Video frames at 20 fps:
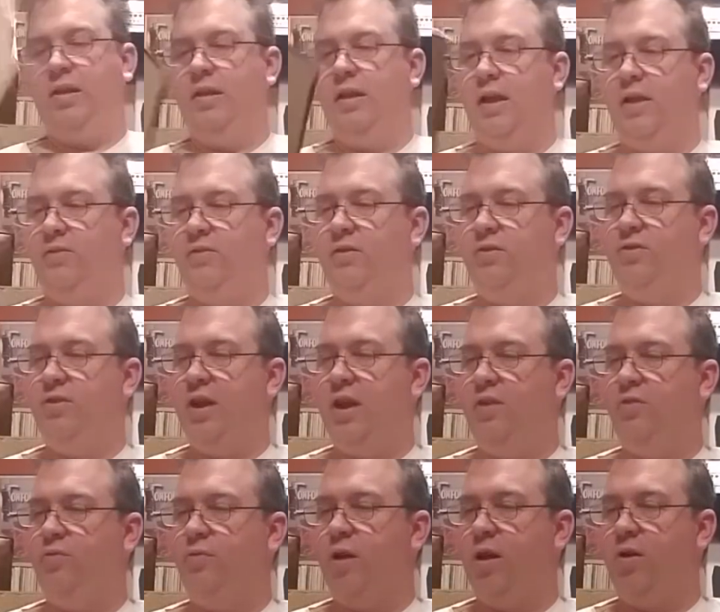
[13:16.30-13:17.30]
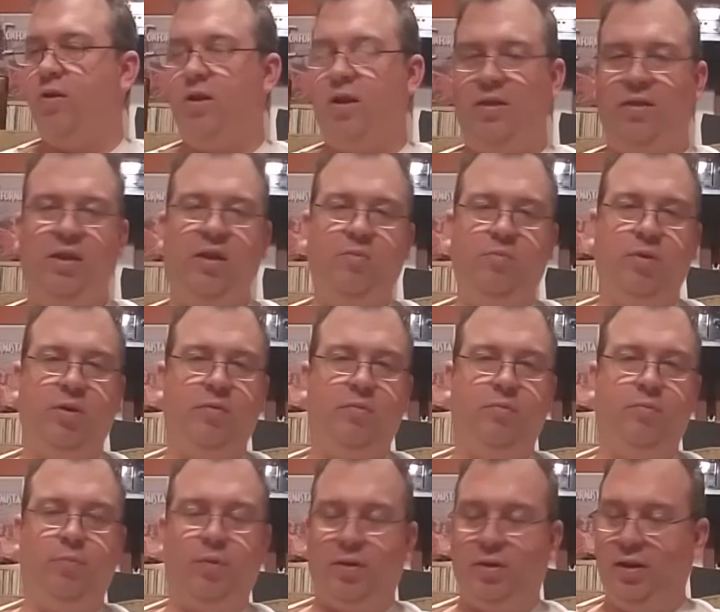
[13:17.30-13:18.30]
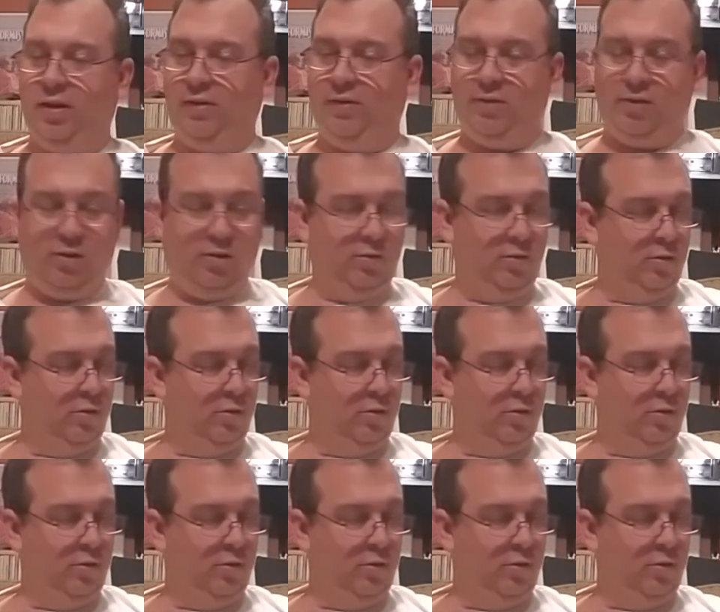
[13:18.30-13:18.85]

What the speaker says: classic jazz record, I think, but decent.